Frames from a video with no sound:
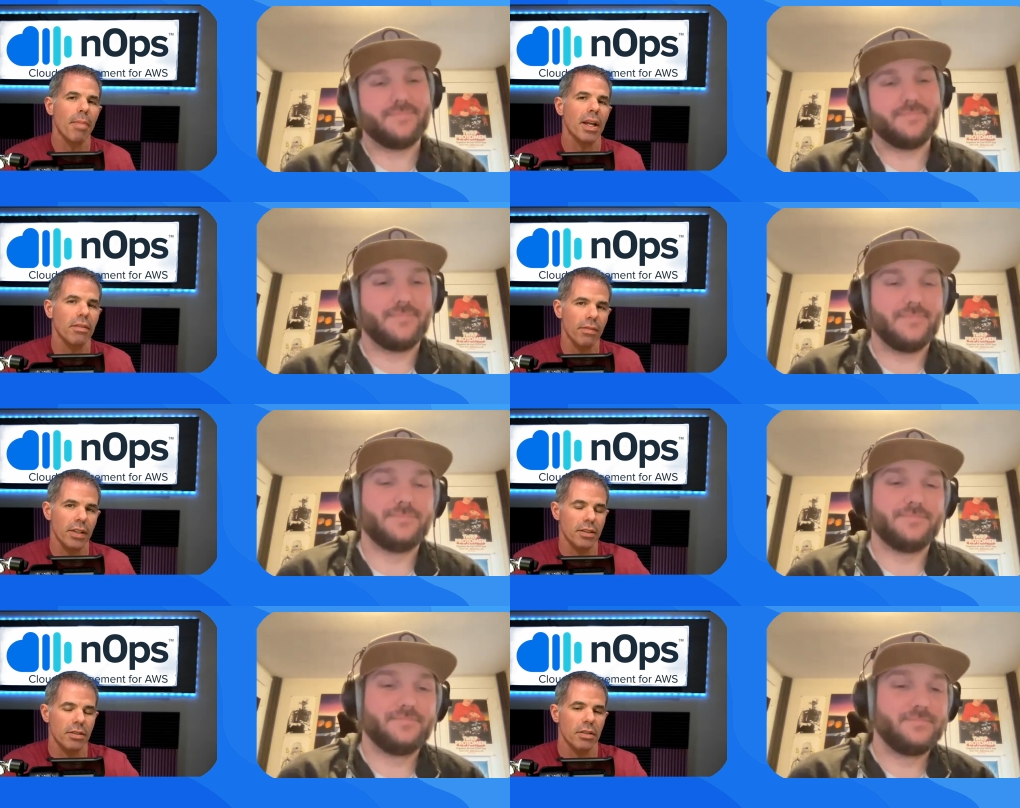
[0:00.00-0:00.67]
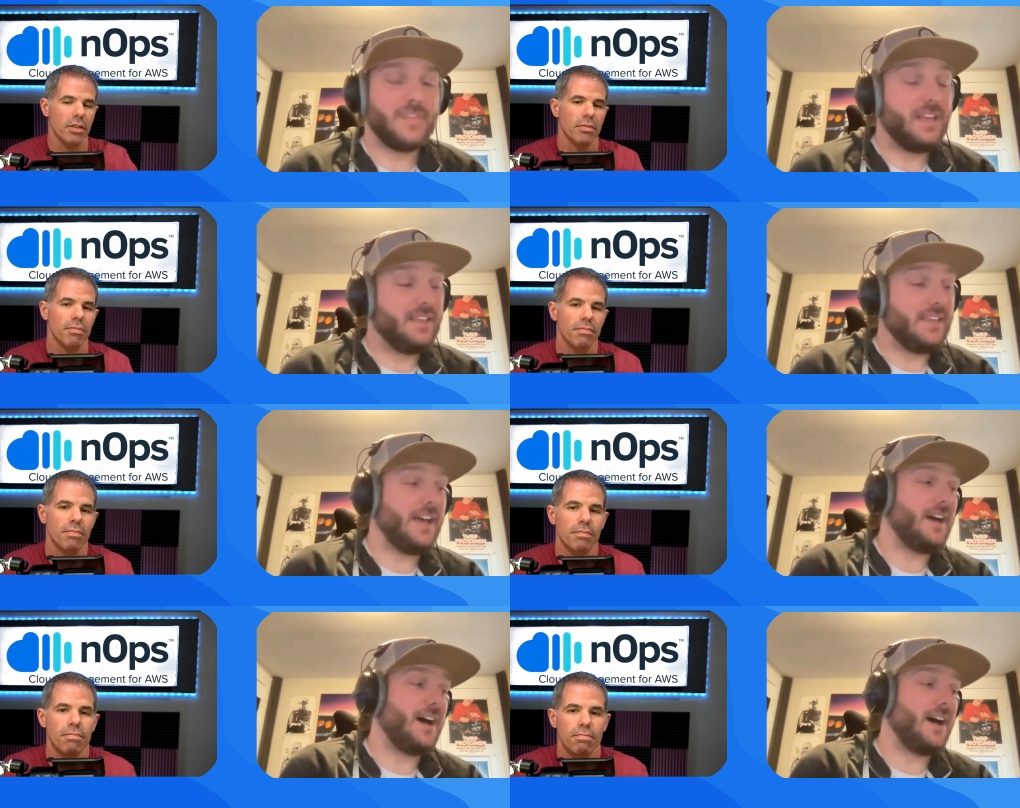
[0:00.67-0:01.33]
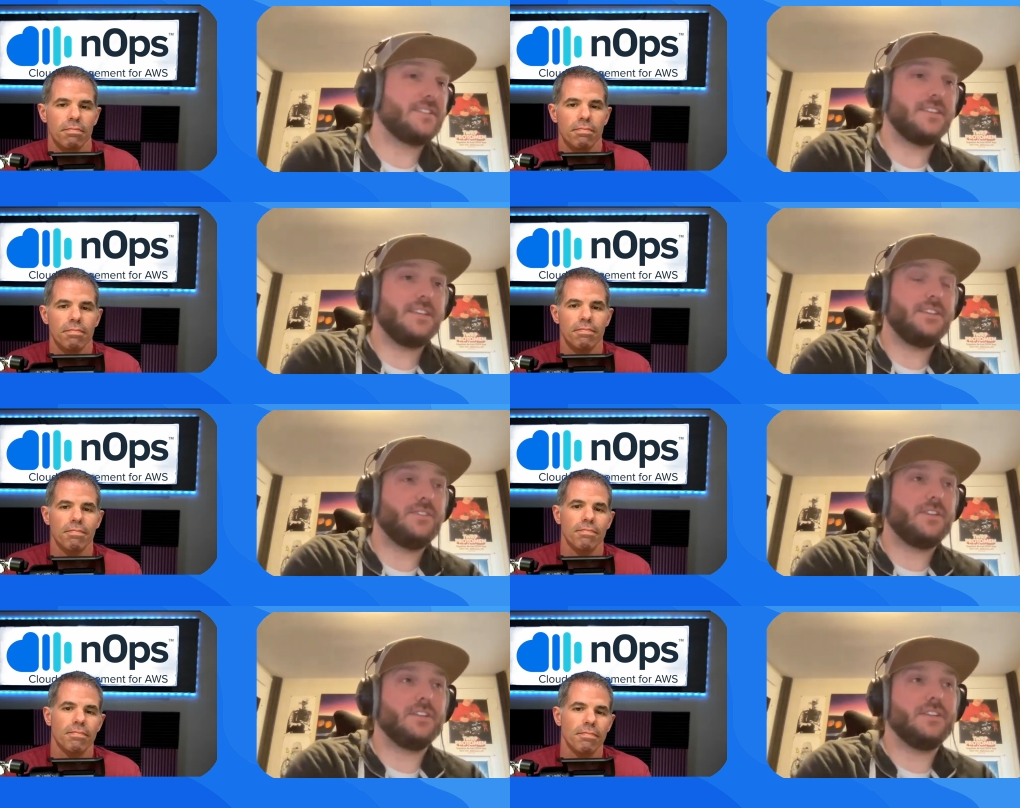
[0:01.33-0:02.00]
Speaker 1: the benefits?
Speaker 2: Yeah, honestly, you
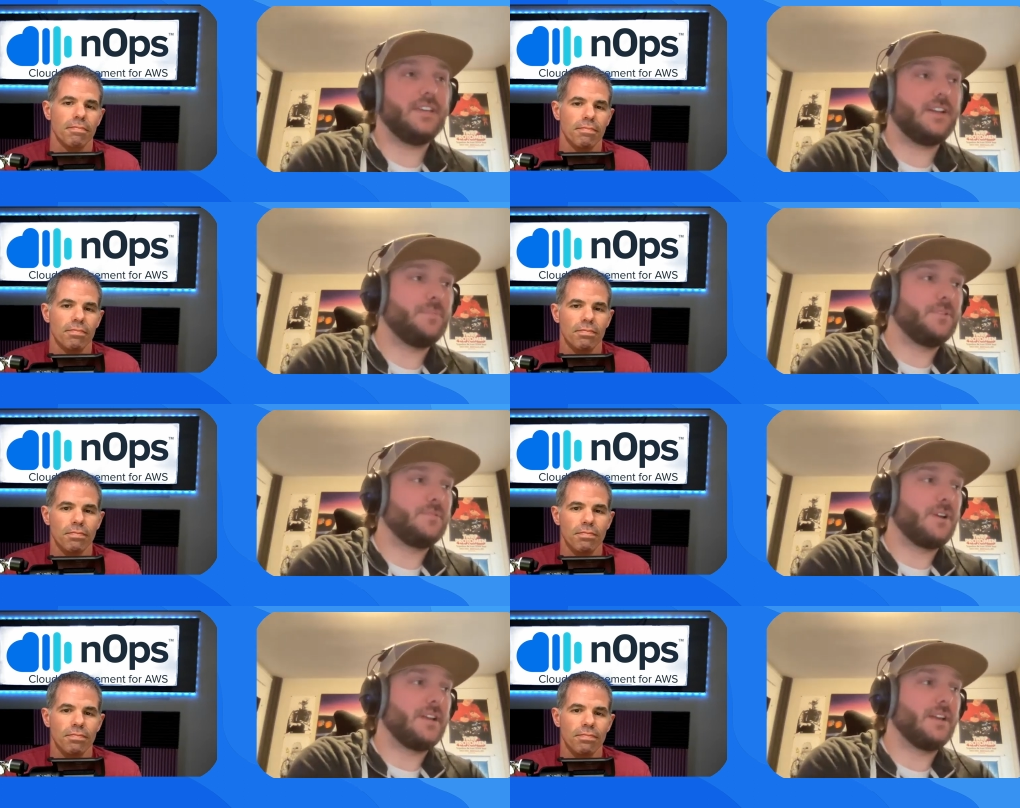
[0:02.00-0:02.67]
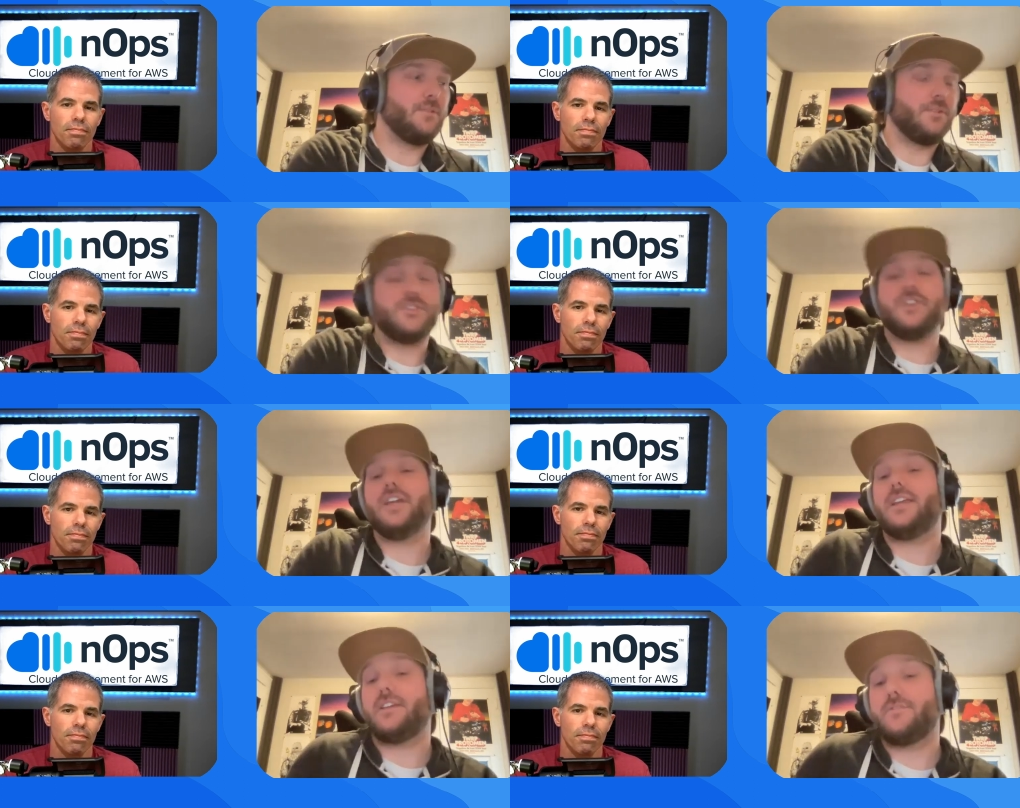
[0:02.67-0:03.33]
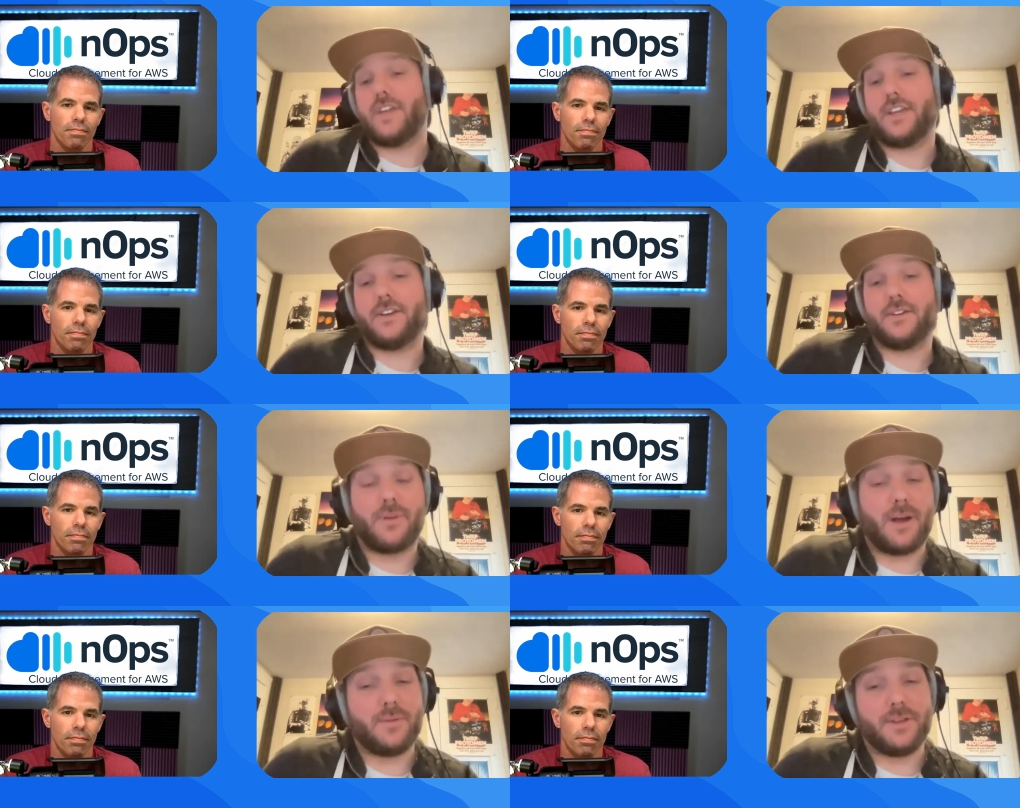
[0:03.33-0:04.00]
can get up and running. Well, you can get it configured
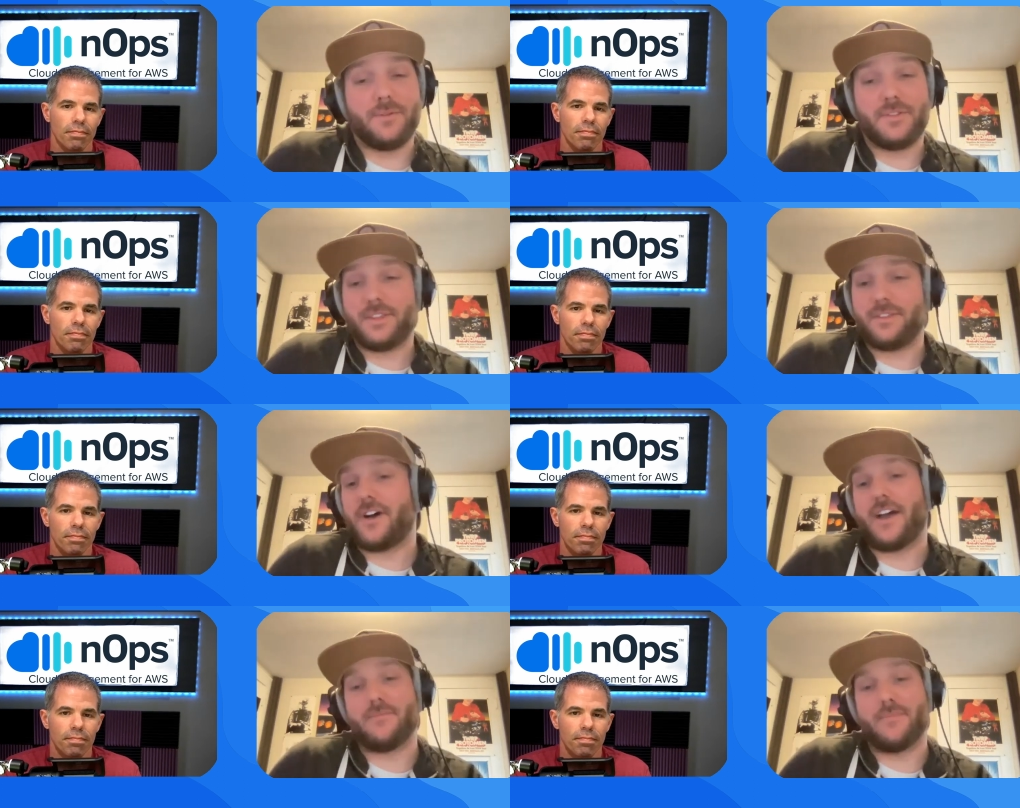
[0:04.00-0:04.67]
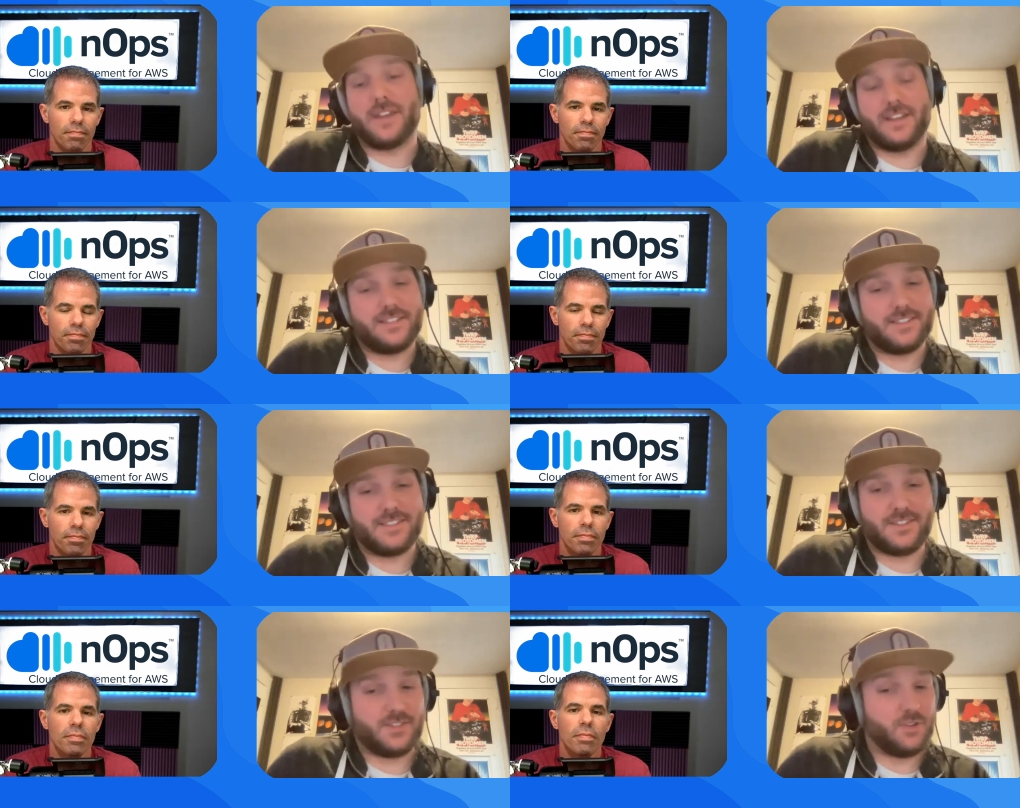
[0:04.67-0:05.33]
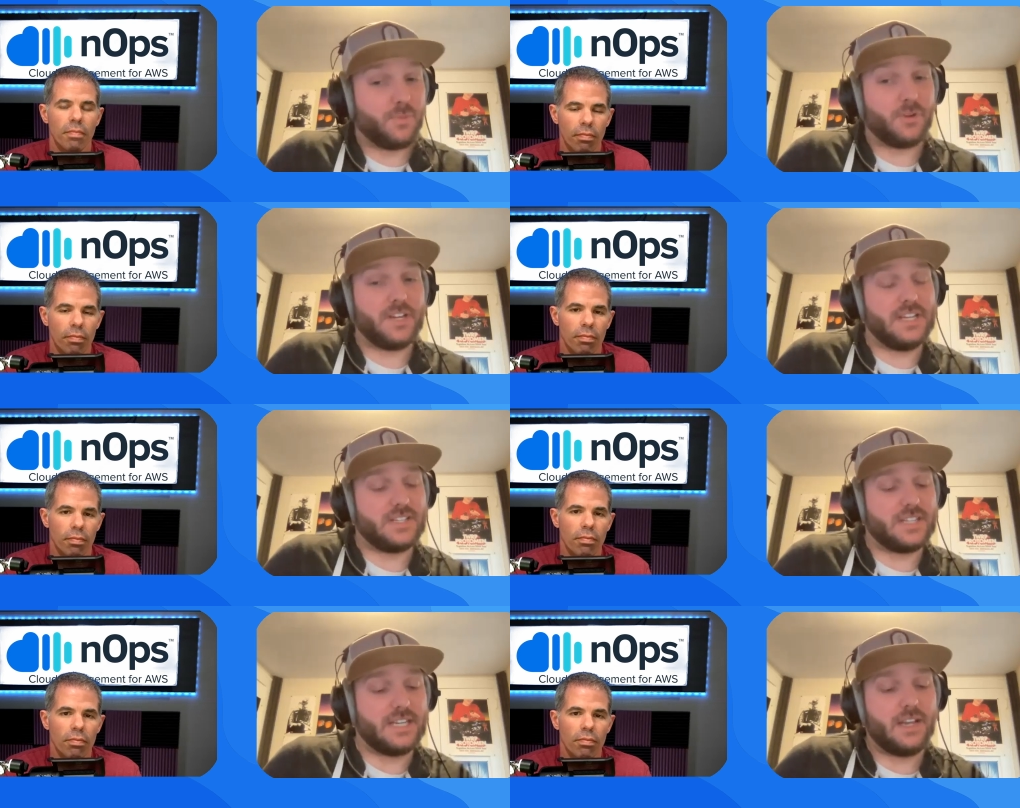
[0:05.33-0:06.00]
probably within five minutes. It's super
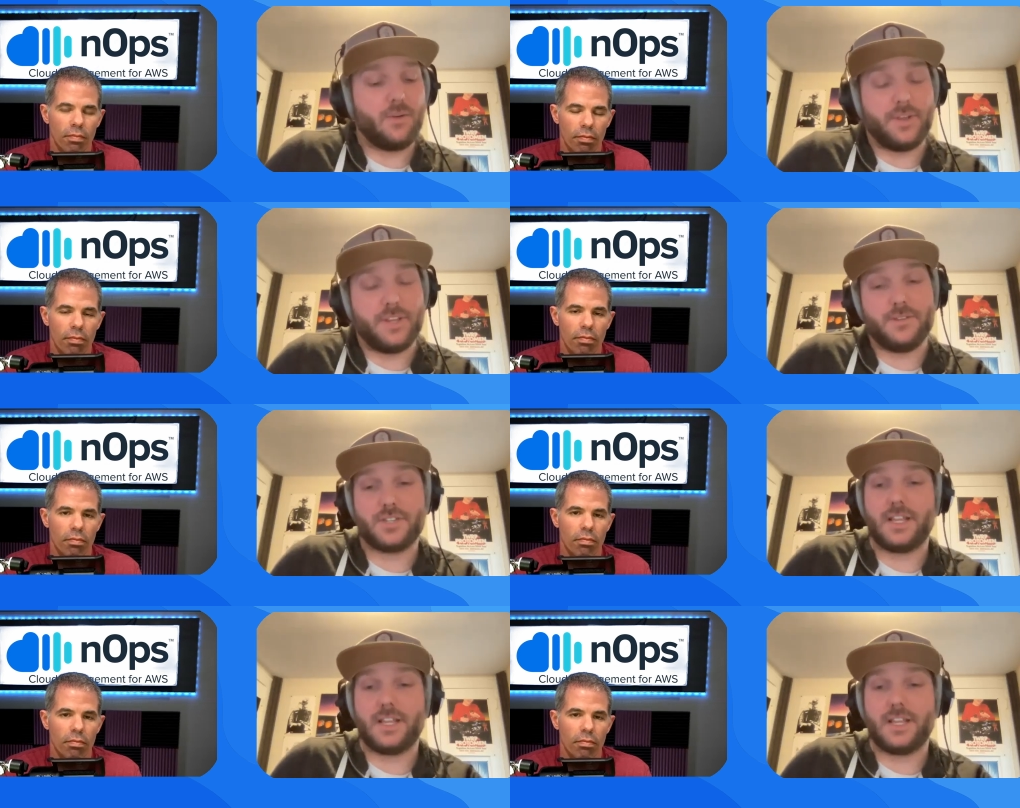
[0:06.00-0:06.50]
easy. We use